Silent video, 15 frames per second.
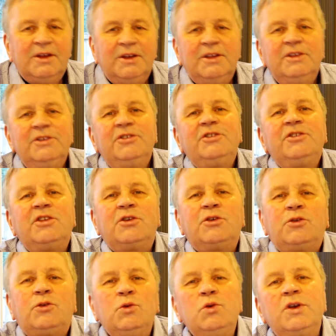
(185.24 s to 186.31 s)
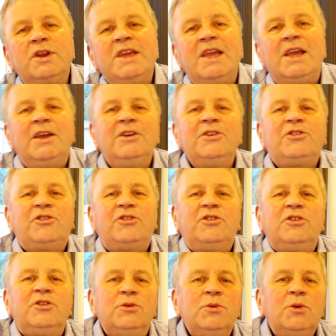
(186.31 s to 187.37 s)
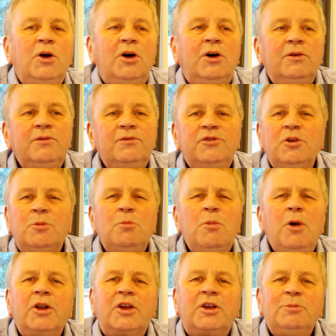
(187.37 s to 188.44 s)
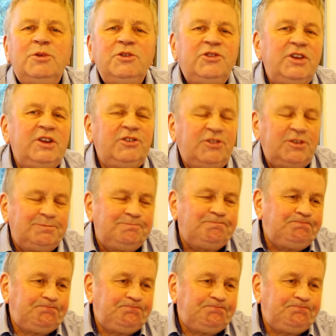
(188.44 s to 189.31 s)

This is the thorny issue of demonic possession.